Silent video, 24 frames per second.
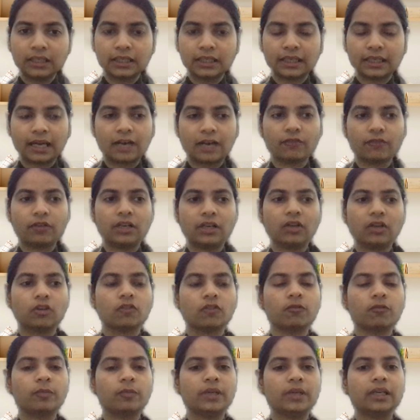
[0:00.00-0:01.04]
that feeling
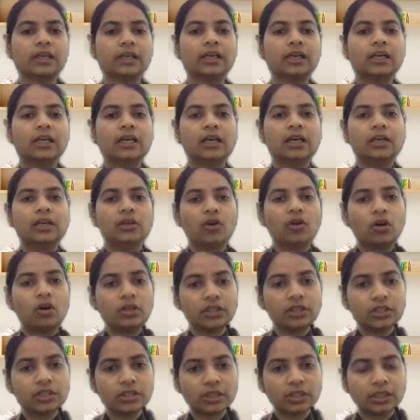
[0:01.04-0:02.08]
of being
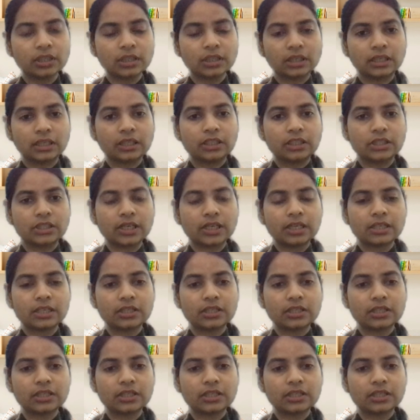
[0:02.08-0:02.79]
non-judgmental,